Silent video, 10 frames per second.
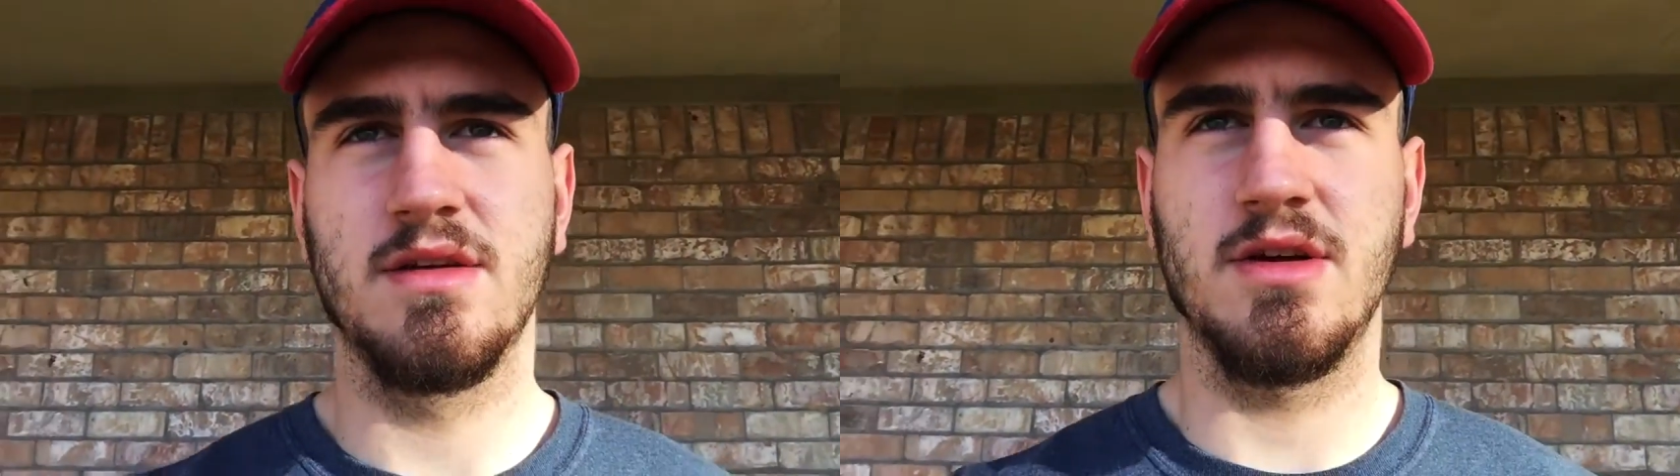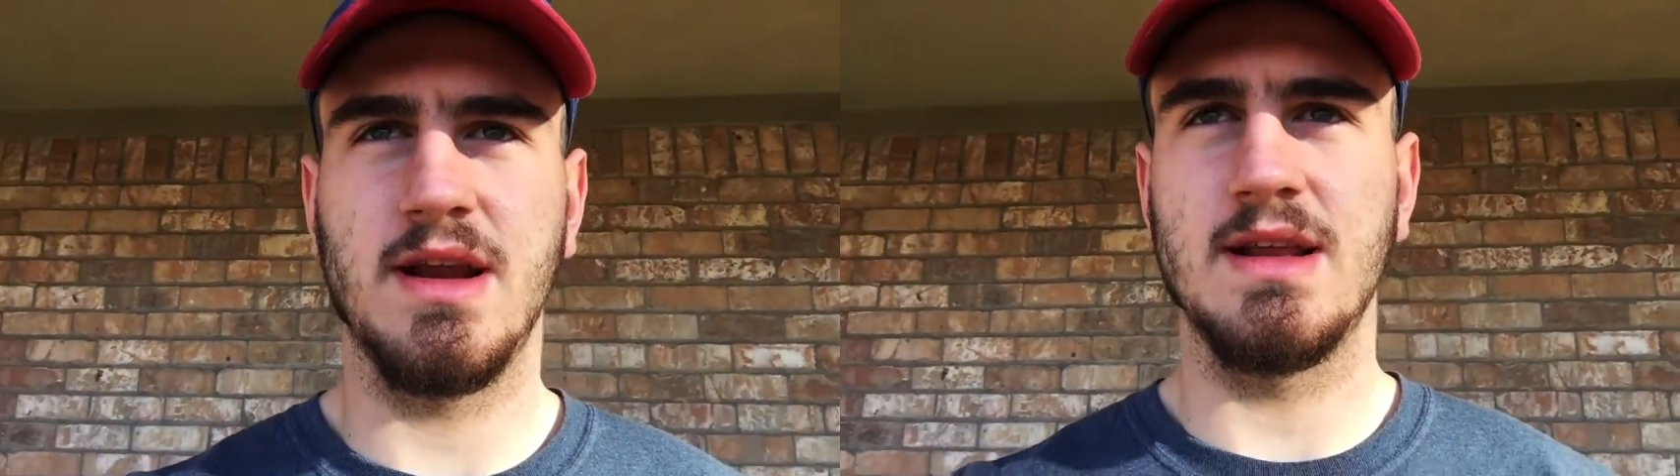
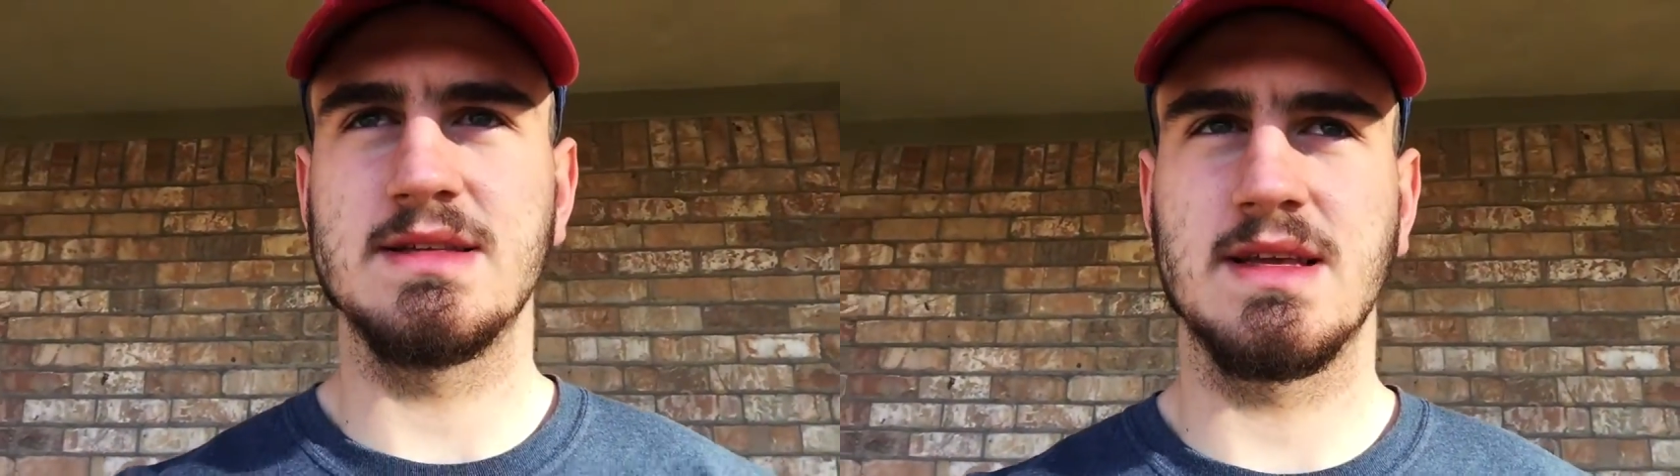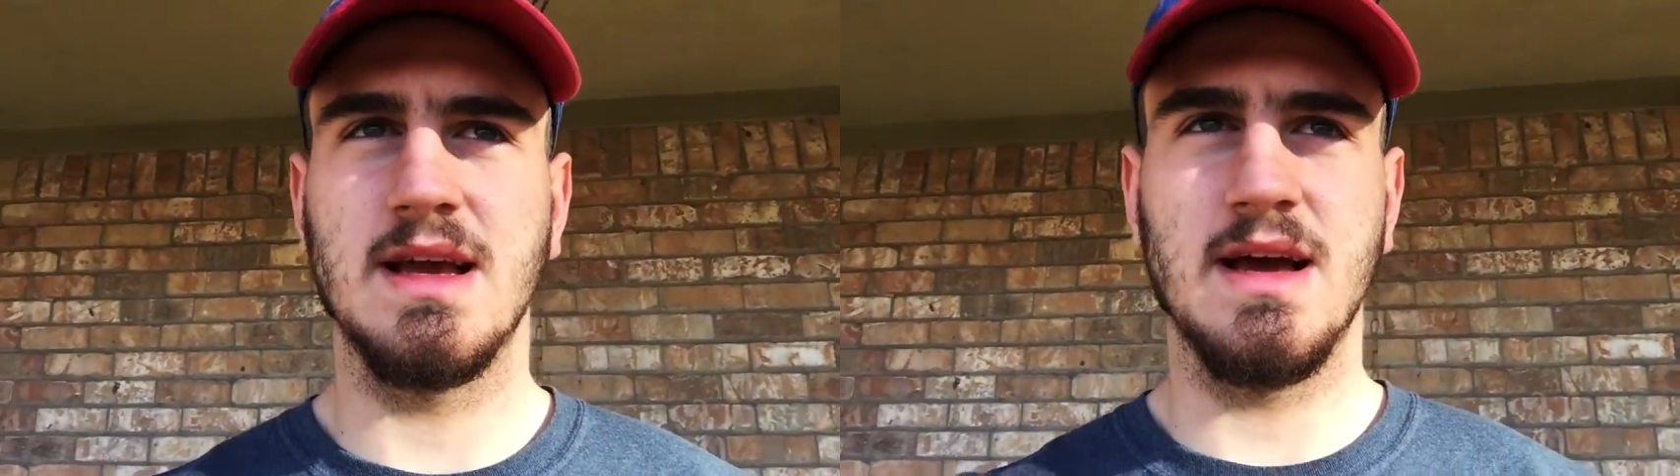
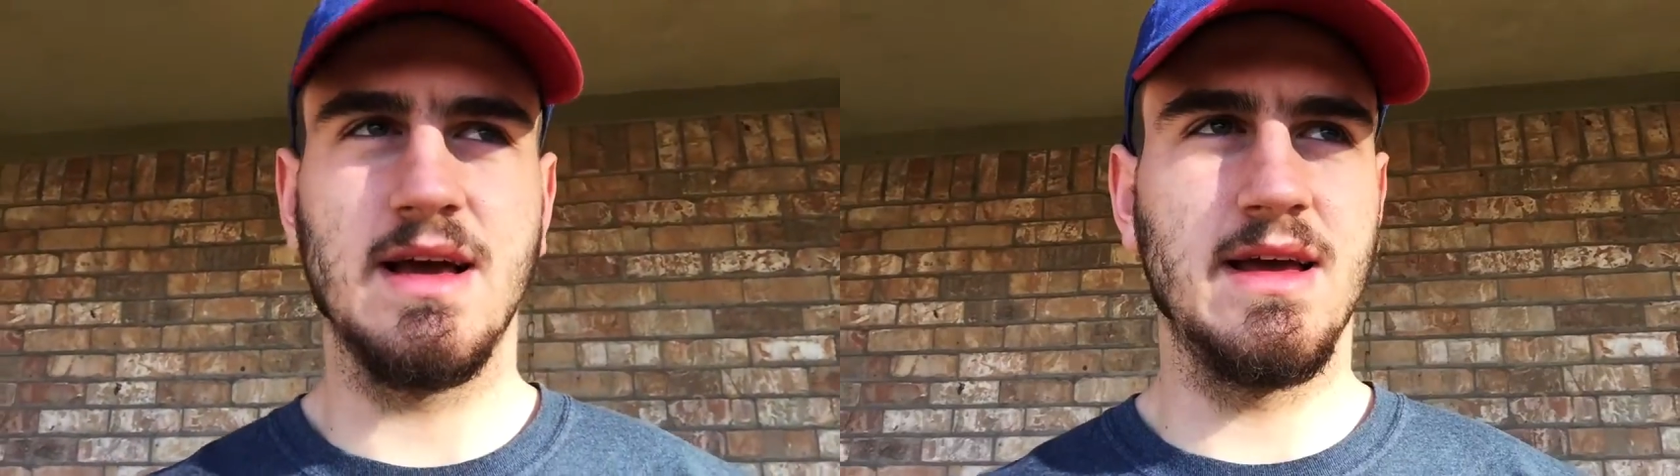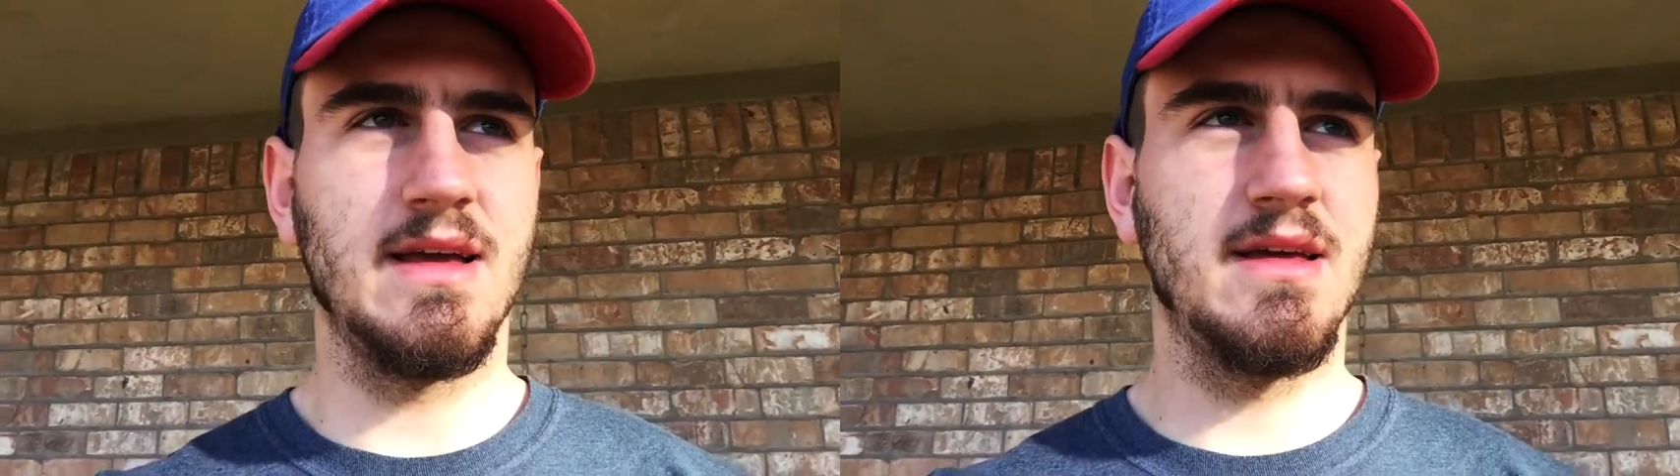greatest
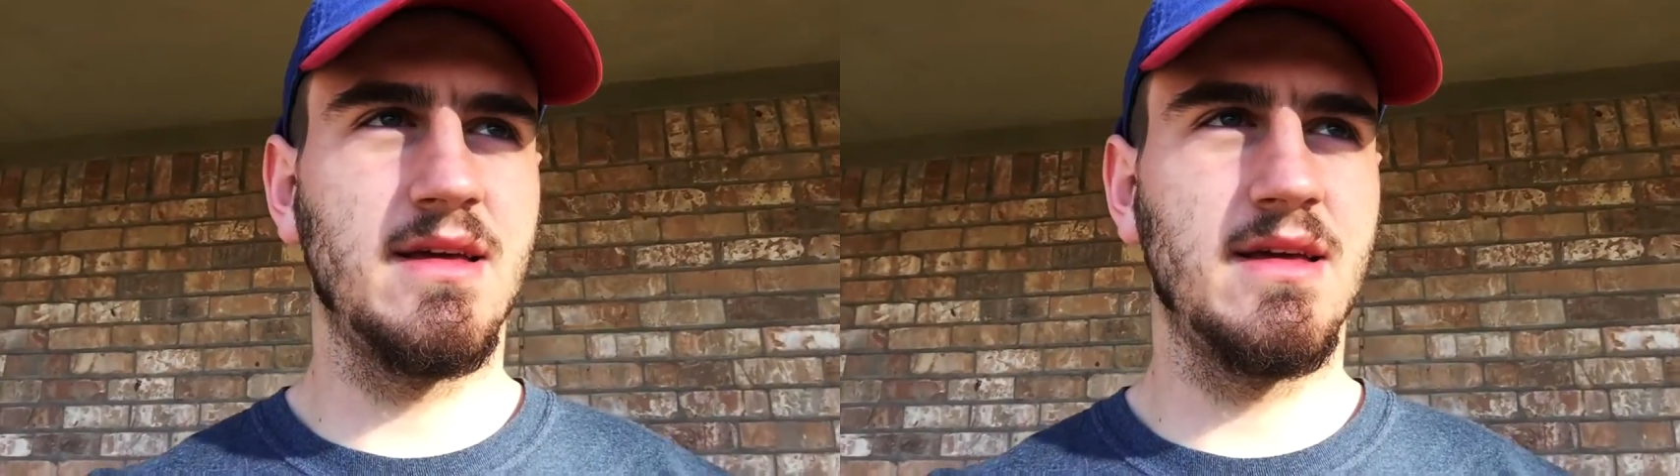guy,